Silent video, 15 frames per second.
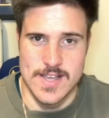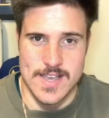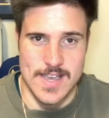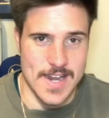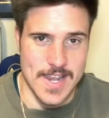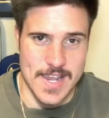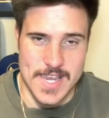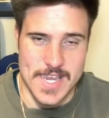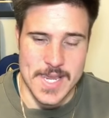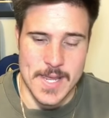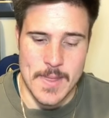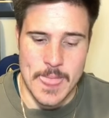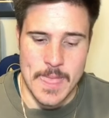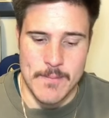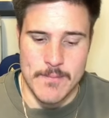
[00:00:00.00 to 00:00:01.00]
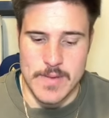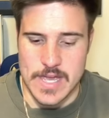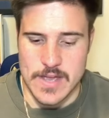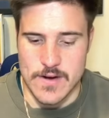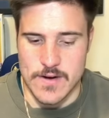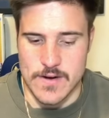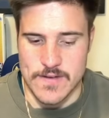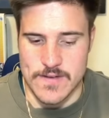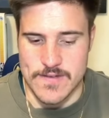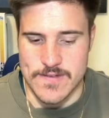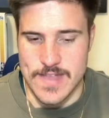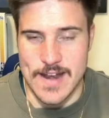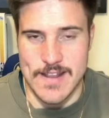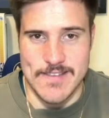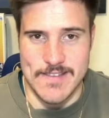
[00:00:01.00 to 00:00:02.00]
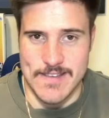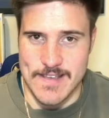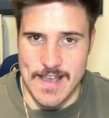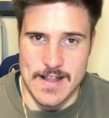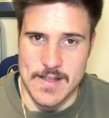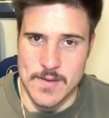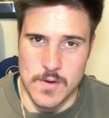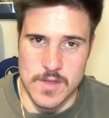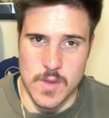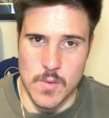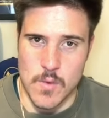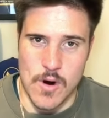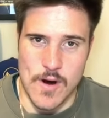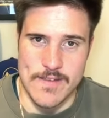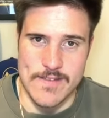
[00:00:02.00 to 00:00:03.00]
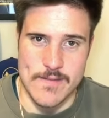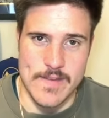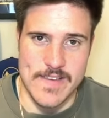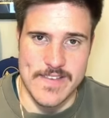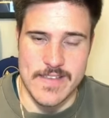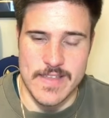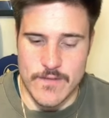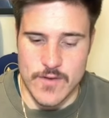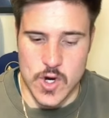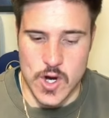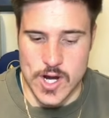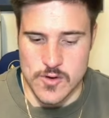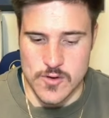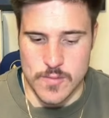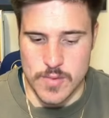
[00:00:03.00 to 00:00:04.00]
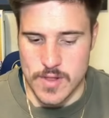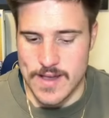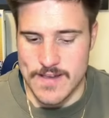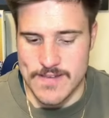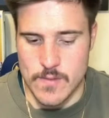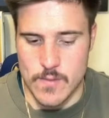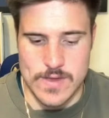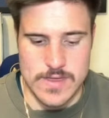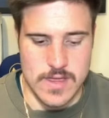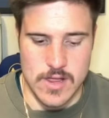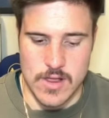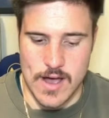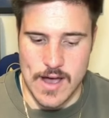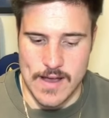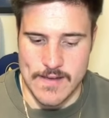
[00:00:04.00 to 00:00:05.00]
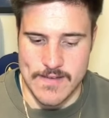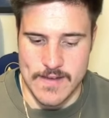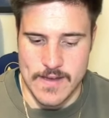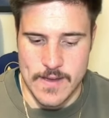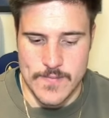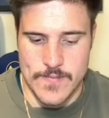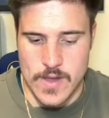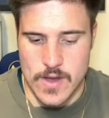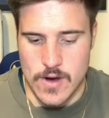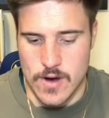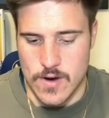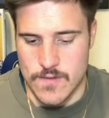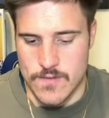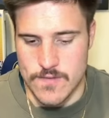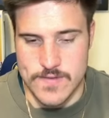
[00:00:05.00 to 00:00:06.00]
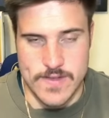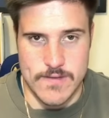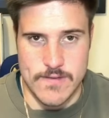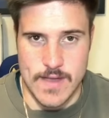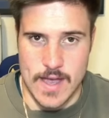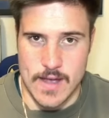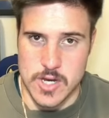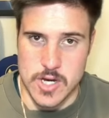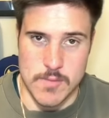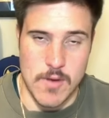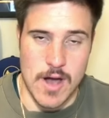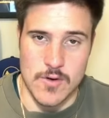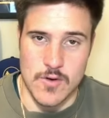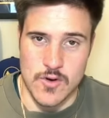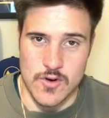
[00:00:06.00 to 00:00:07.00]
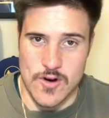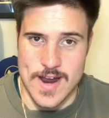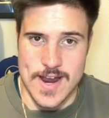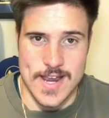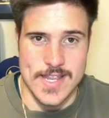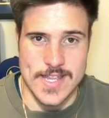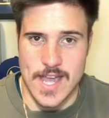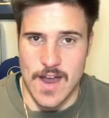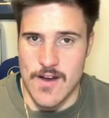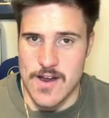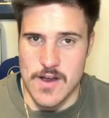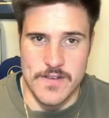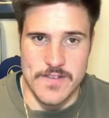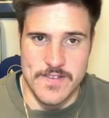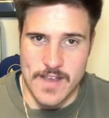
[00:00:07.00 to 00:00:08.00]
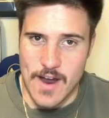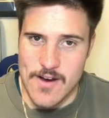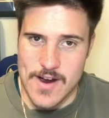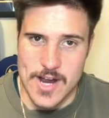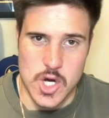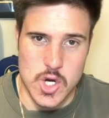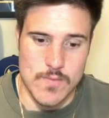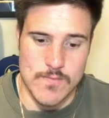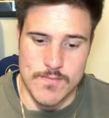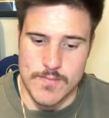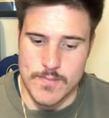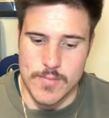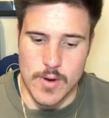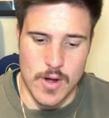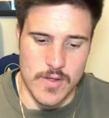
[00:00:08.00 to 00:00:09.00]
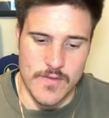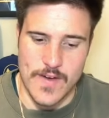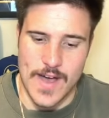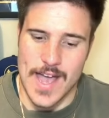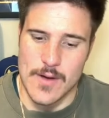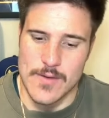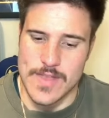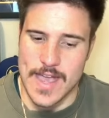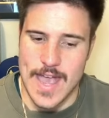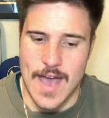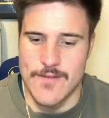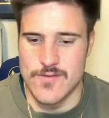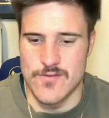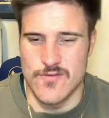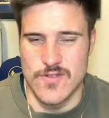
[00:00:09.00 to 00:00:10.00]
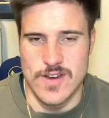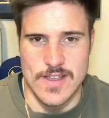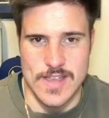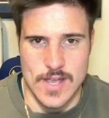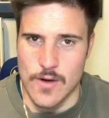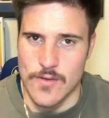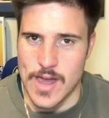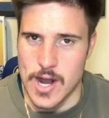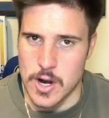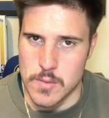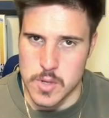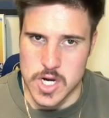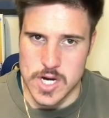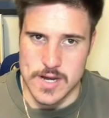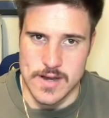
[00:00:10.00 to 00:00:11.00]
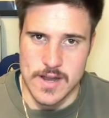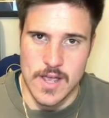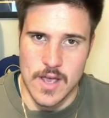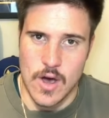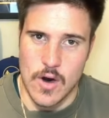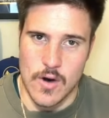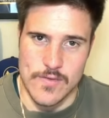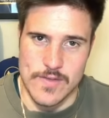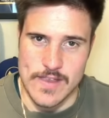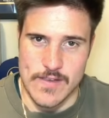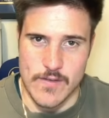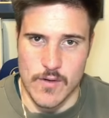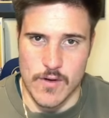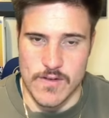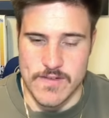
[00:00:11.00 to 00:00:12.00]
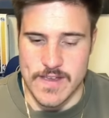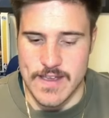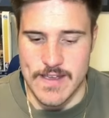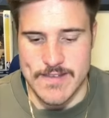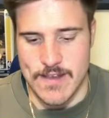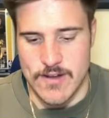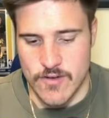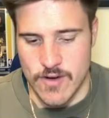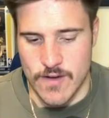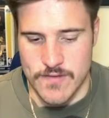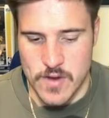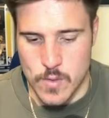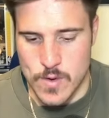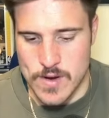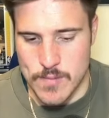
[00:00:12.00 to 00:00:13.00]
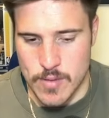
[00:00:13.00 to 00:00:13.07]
It is, because that is exactly what the Warriors are missing. They've tried to replace it with the likes of JaMychal Green, Dario Saric. Both failed. They haven't really got that option on this roster. Yes, they drafted Quentin